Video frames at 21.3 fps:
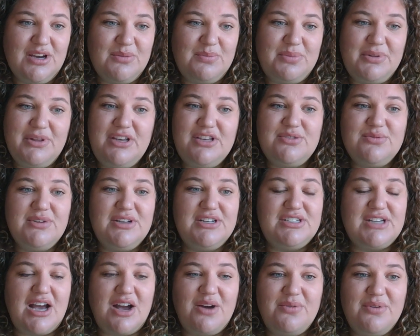Please
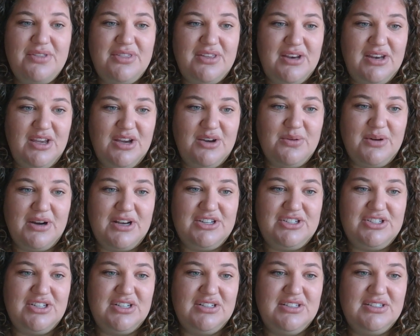reach out with any
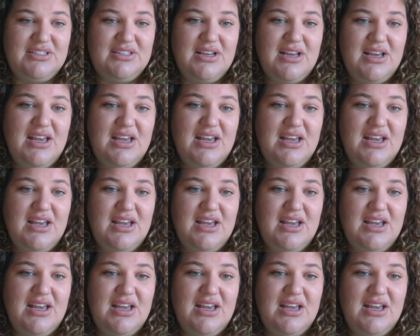questions